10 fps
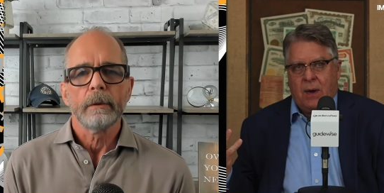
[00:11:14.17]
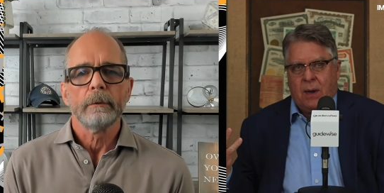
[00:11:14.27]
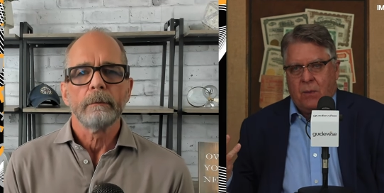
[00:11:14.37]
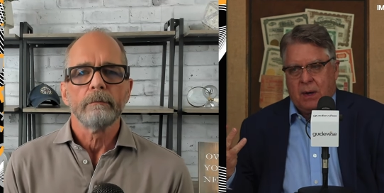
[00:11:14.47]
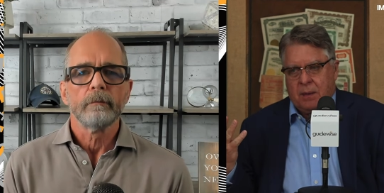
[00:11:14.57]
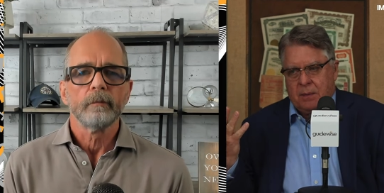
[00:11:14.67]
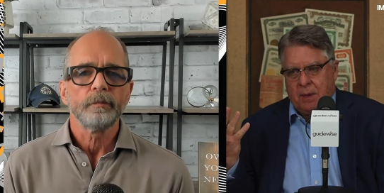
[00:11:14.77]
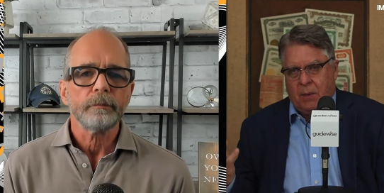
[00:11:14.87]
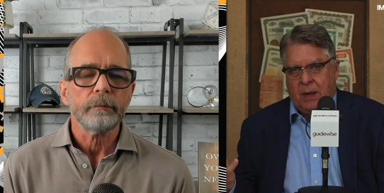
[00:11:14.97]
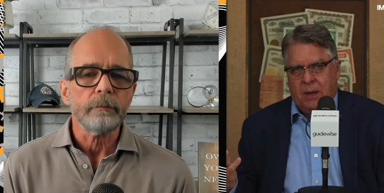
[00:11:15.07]
Speaker 1: I want to,
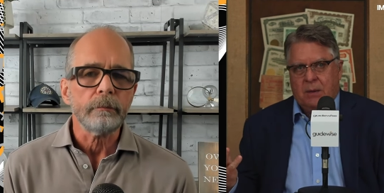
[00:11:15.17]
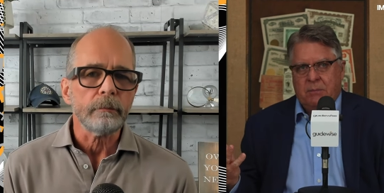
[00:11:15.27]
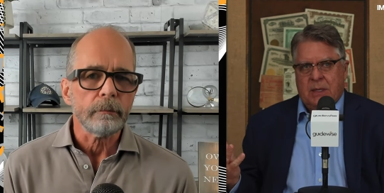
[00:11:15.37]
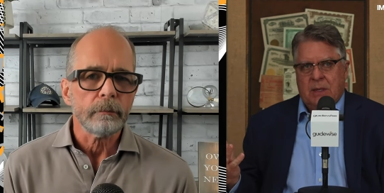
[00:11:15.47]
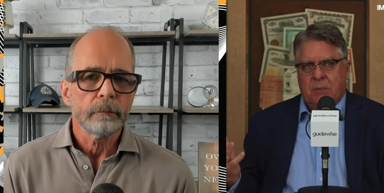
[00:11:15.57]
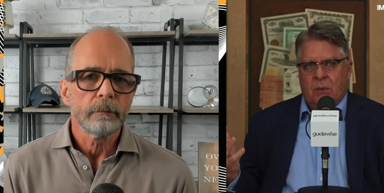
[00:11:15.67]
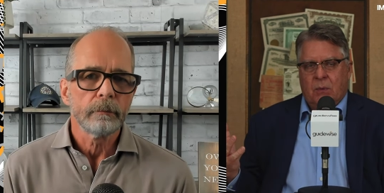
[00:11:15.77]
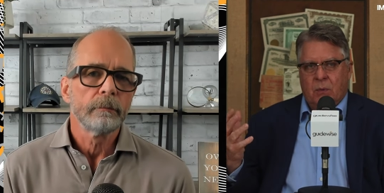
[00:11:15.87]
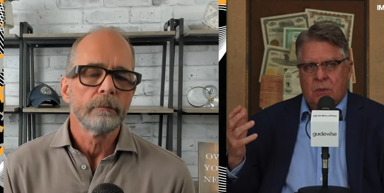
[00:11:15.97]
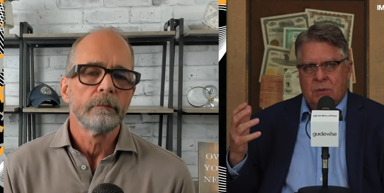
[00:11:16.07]
I want to help people
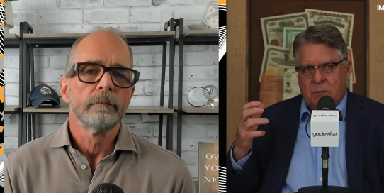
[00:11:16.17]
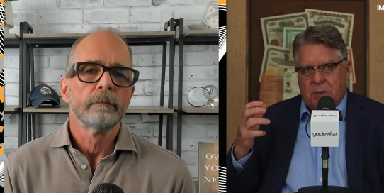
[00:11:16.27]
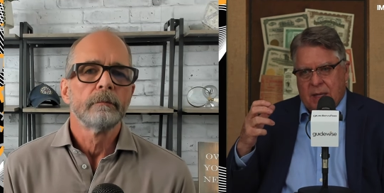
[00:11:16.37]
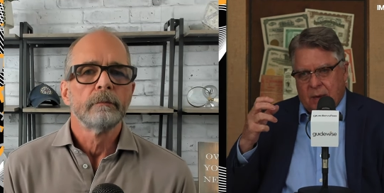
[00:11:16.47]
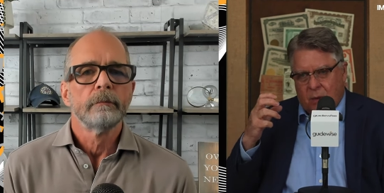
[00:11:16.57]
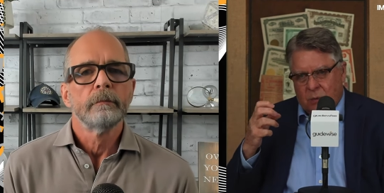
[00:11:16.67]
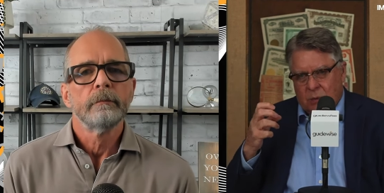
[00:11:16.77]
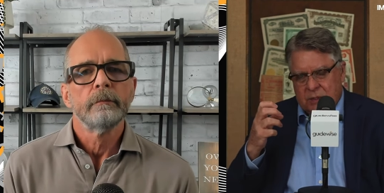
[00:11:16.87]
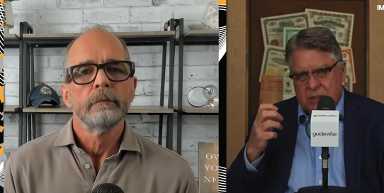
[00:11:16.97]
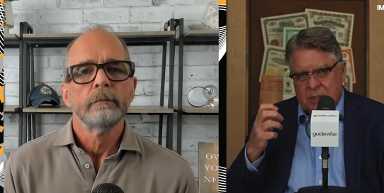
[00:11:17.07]
or to be that
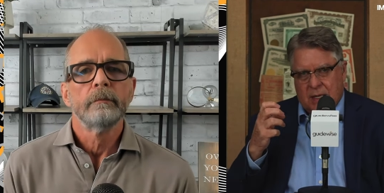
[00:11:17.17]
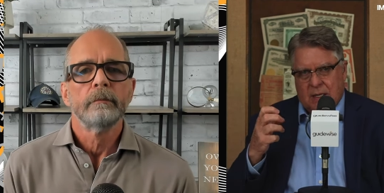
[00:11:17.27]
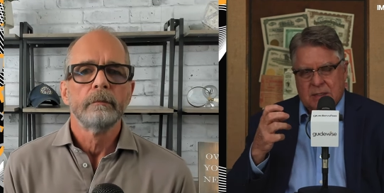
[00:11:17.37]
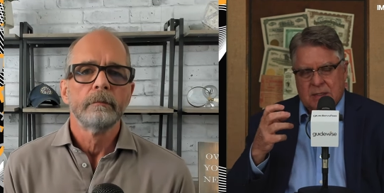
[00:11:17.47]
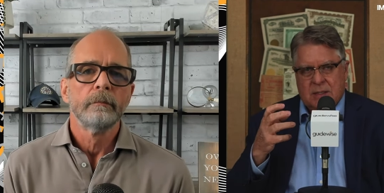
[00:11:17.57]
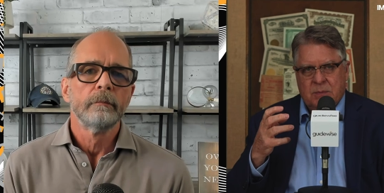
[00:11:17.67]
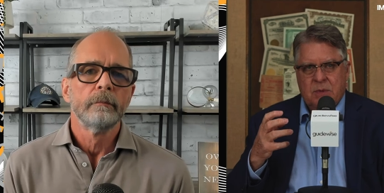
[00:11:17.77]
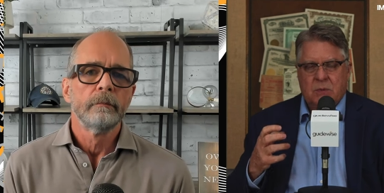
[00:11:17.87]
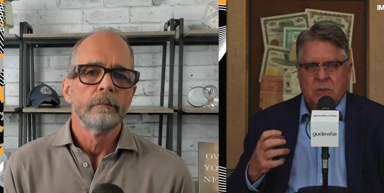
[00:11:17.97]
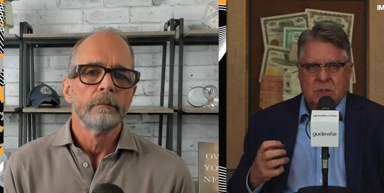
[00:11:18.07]
holistic concept that
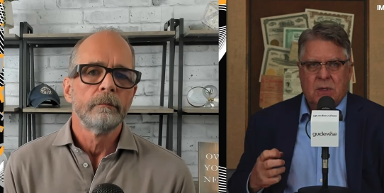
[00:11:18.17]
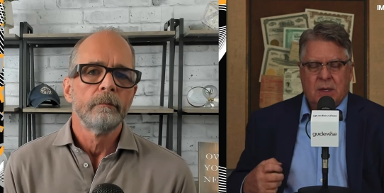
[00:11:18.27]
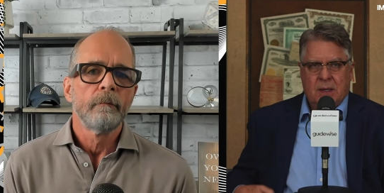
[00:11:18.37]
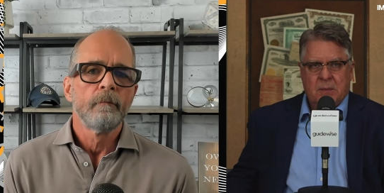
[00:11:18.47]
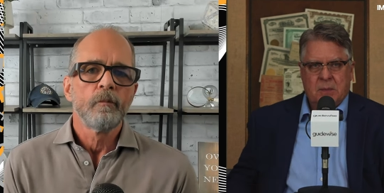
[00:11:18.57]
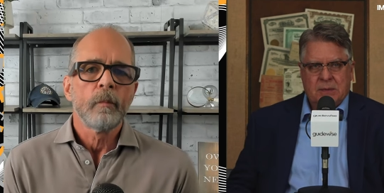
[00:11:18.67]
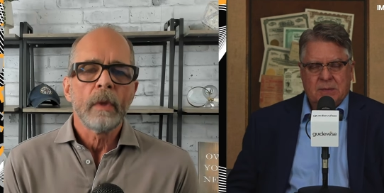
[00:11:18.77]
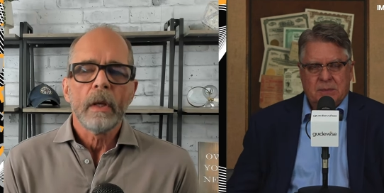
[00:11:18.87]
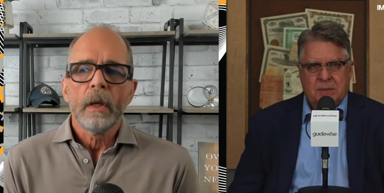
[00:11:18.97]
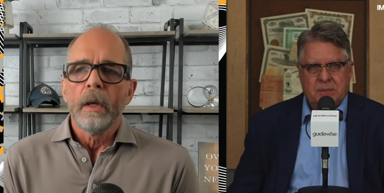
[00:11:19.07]
you were talking about?
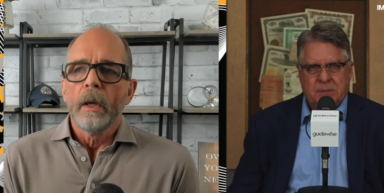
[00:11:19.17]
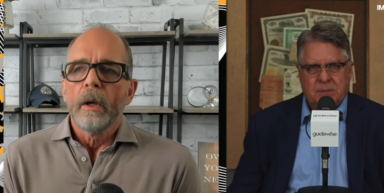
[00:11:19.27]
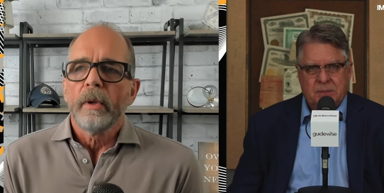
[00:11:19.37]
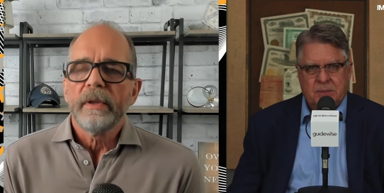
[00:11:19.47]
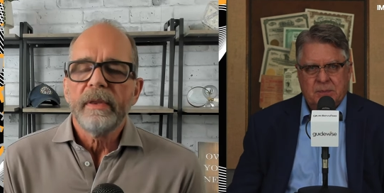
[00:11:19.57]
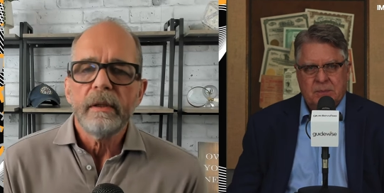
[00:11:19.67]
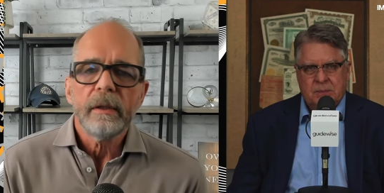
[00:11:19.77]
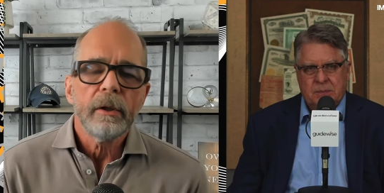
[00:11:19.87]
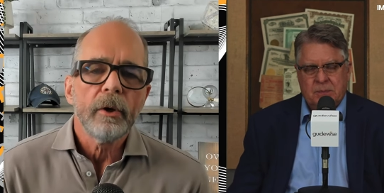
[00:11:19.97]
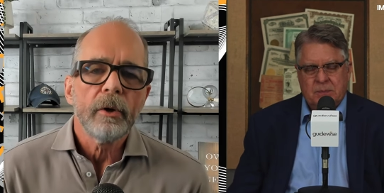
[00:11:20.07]
Well, I
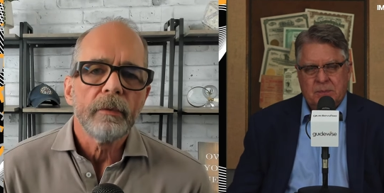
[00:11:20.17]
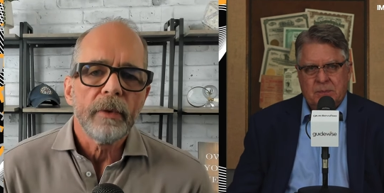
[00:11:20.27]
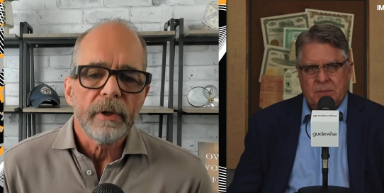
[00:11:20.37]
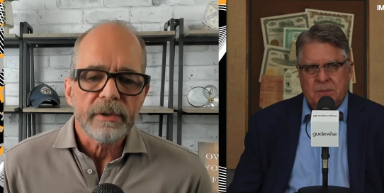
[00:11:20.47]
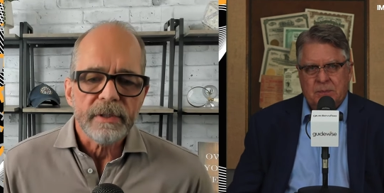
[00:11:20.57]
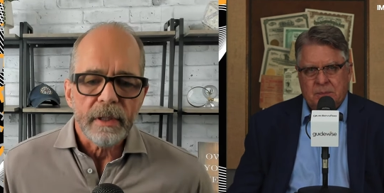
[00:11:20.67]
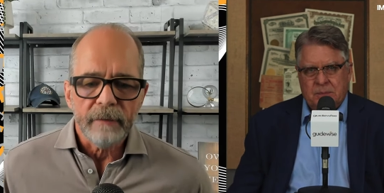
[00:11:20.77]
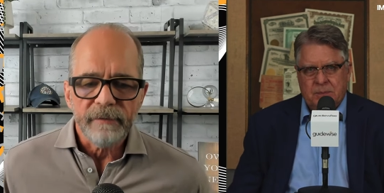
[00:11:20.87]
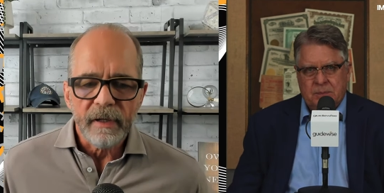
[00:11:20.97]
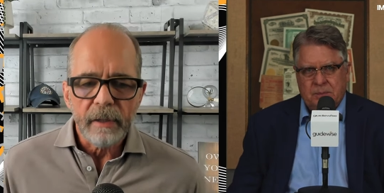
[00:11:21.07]
think,
Speaker 2: you know, there's
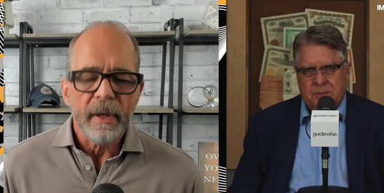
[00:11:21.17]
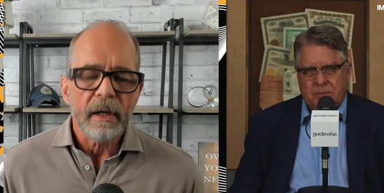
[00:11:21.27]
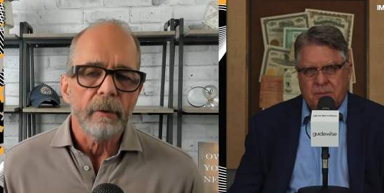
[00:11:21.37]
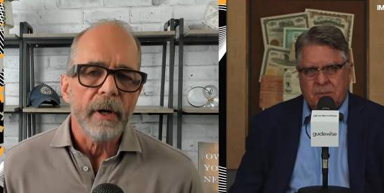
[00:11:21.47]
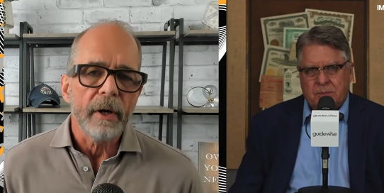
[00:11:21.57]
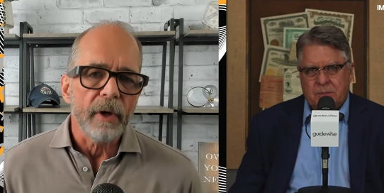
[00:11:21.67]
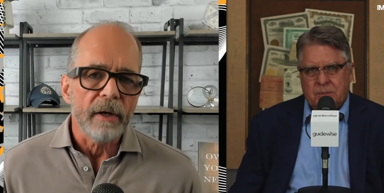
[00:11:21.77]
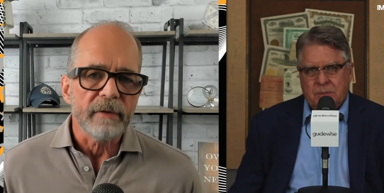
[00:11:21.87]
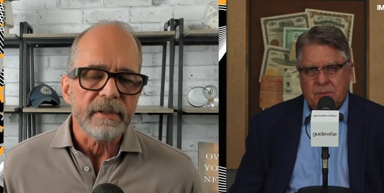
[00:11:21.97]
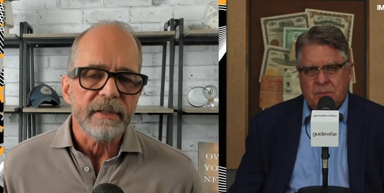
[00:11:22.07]
a fundamental around
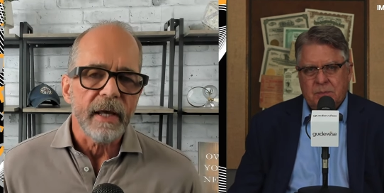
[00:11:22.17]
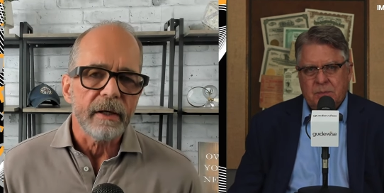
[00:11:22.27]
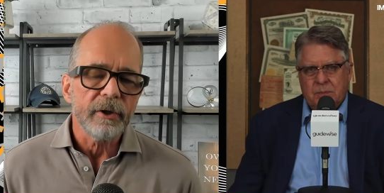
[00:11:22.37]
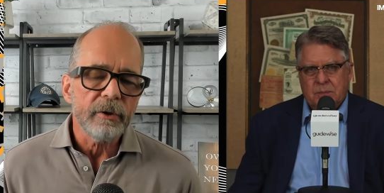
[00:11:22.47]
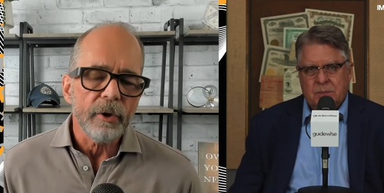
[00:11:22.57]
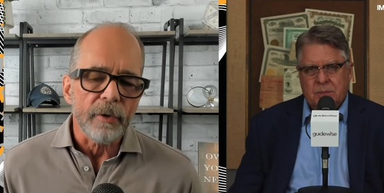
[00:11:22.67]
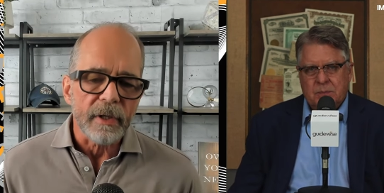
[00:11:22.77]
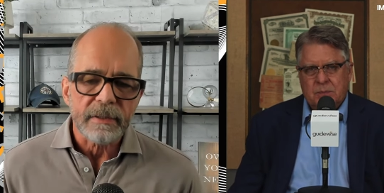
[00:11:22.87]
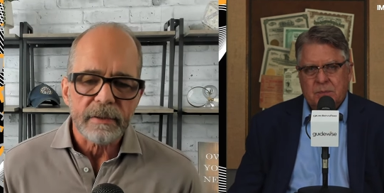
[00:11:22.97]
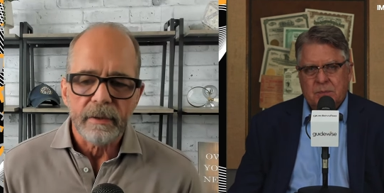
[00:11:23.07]
all of this, Ted, and you
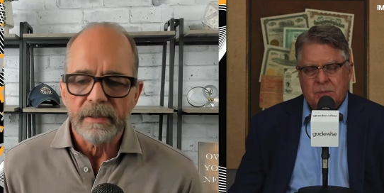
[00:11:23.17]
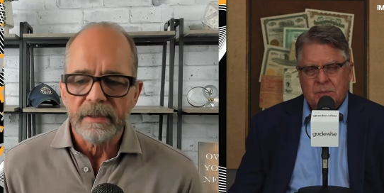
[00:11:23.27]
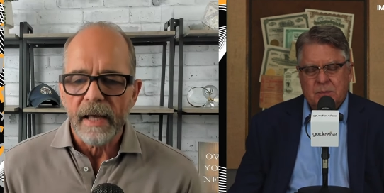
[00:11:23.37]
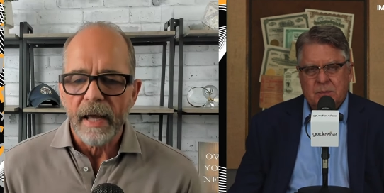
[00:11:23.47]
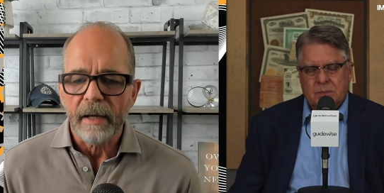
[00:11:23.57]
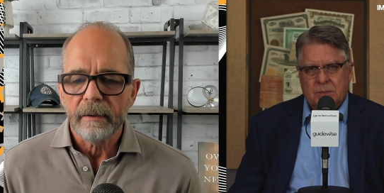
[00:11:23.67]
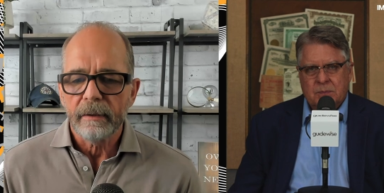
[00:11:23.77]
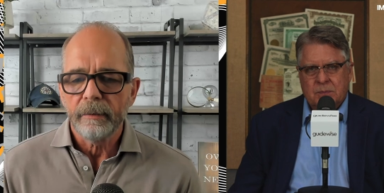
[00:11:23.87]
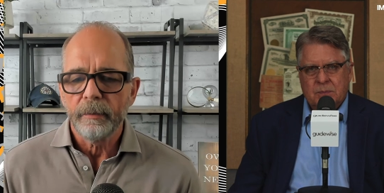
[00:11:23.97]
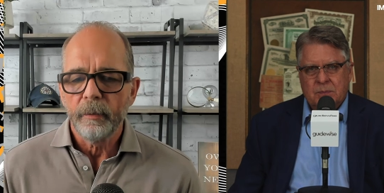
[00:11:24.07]
know this, is that
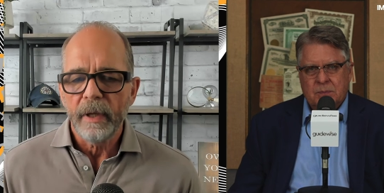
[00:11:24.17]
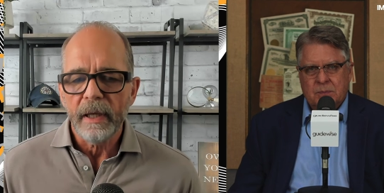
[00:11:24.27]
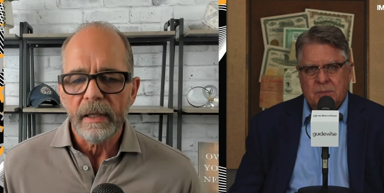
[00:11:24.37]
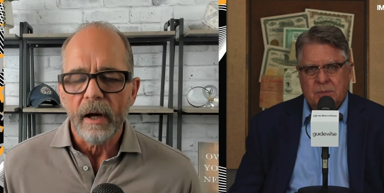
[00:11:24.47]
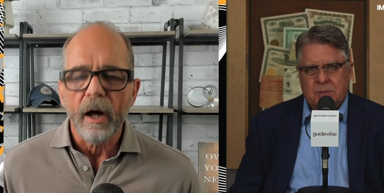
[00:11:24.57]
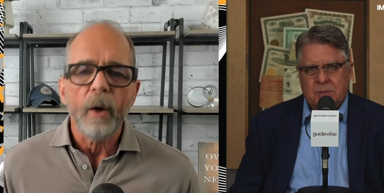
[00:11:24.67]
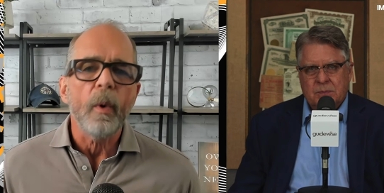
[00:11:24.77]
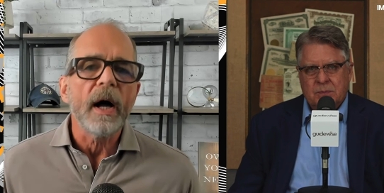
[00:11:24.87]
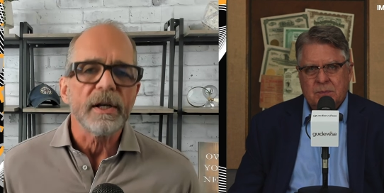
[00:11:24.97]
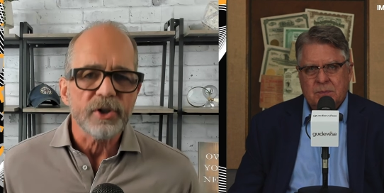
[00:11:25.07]
we
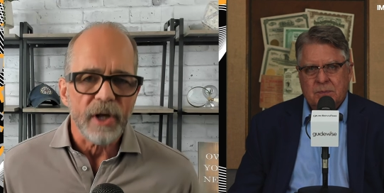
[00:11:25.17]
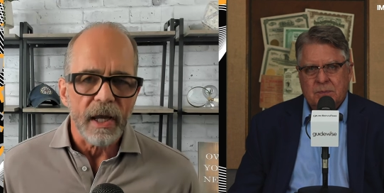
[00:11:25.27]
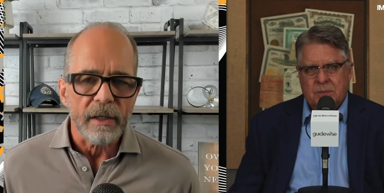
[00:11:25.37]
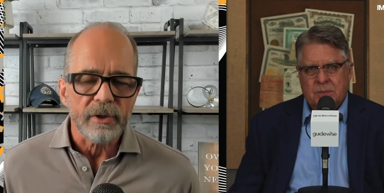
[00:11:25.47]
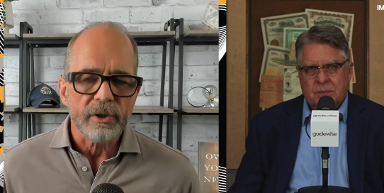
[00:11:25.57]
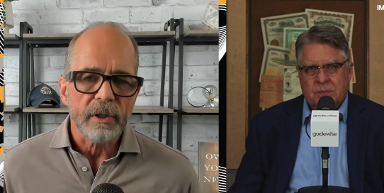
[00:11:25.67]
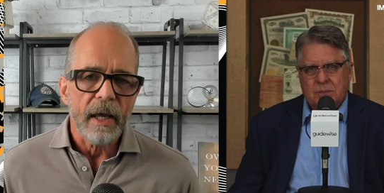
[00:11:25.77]
all want change.